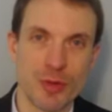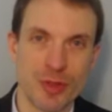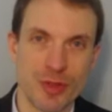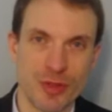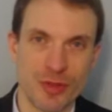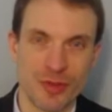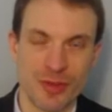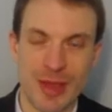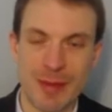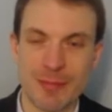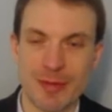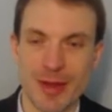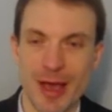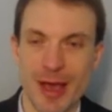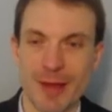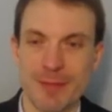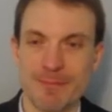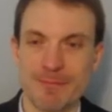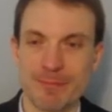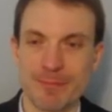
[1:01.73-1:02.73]
the same
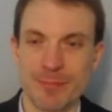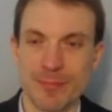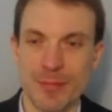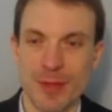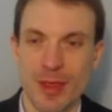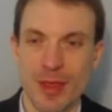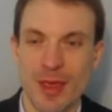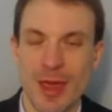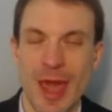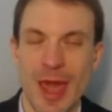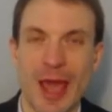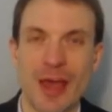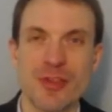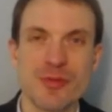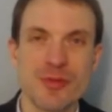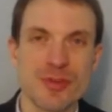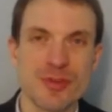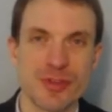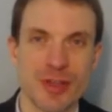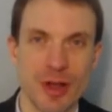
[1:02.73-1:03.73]
time. As a
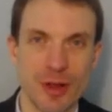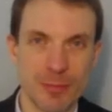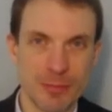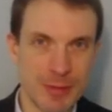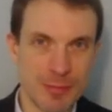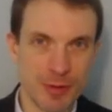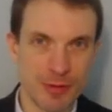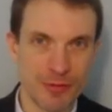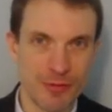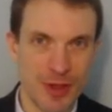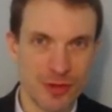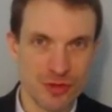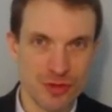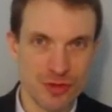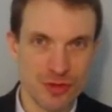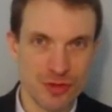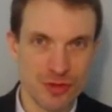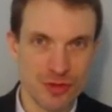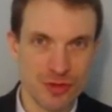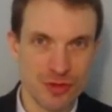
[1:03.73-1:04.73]
result, people face
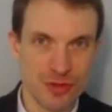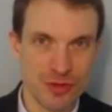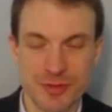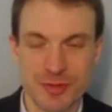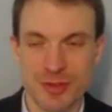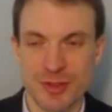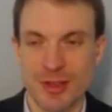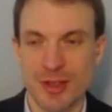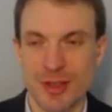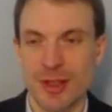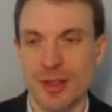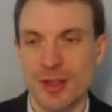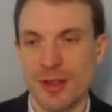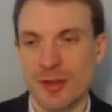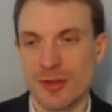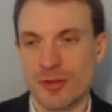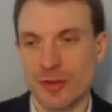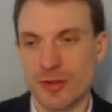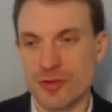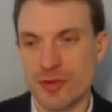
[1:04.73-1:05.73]
trade offs.
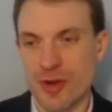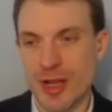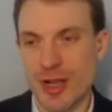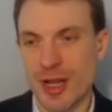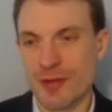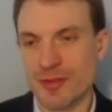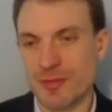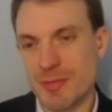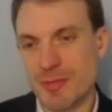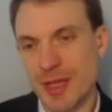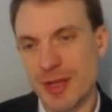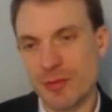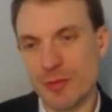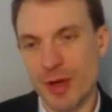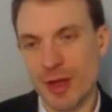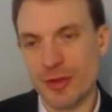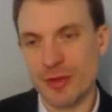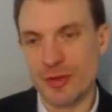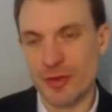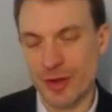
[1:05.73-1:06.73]
So the trade offs mean,
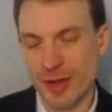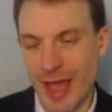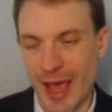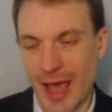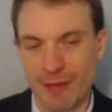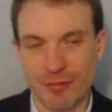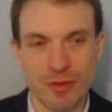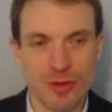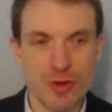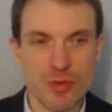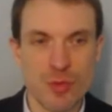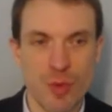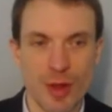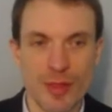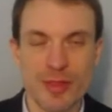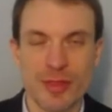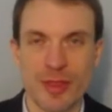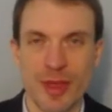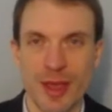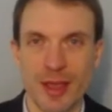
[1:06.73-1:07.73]
well, you're going to have to do
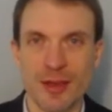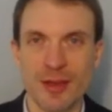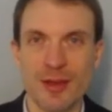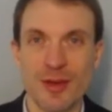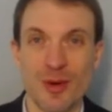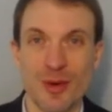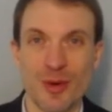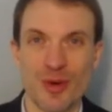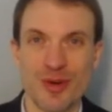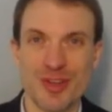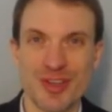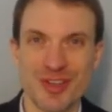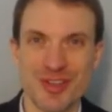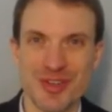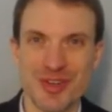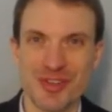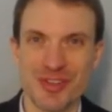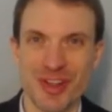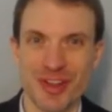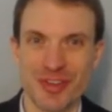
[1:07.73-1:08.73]
one thing or you could
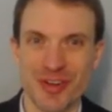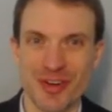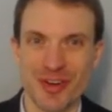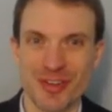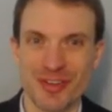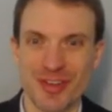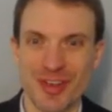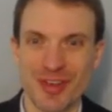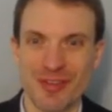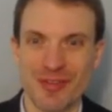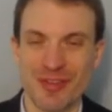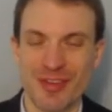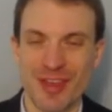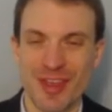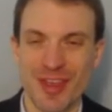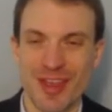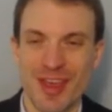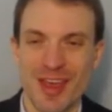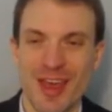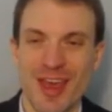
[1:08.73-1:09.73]
do its alternative.
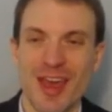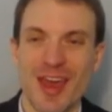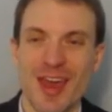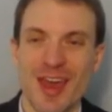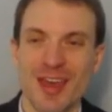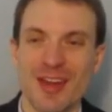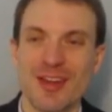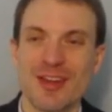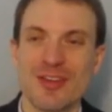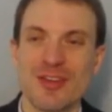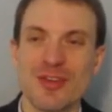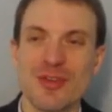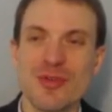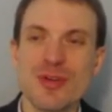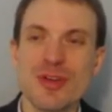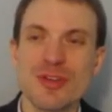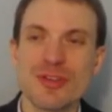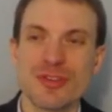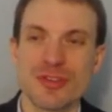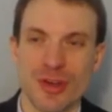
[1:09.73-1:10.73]
And in
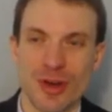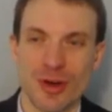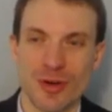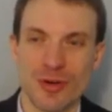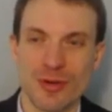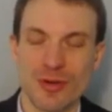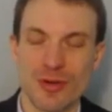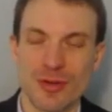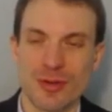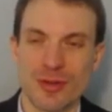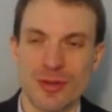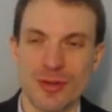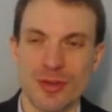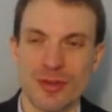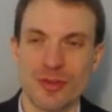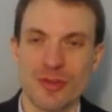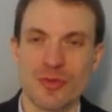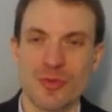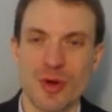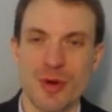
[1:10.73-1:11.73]
doing so,
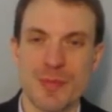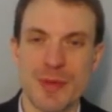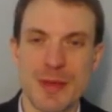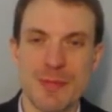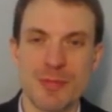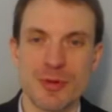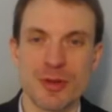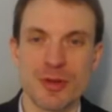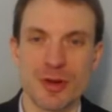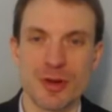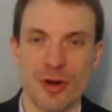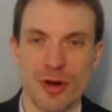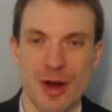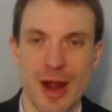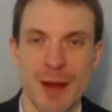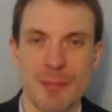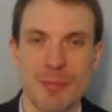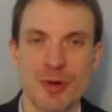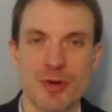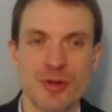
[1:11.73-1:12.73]
this is where people incur
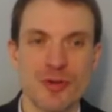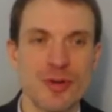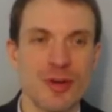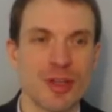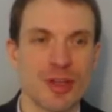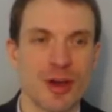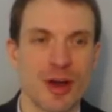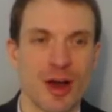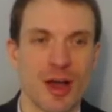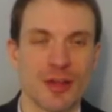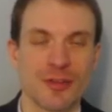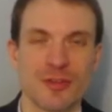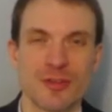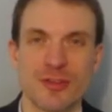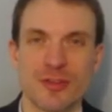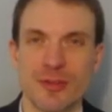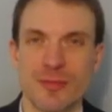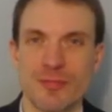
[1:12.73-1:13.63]
opportunity costs.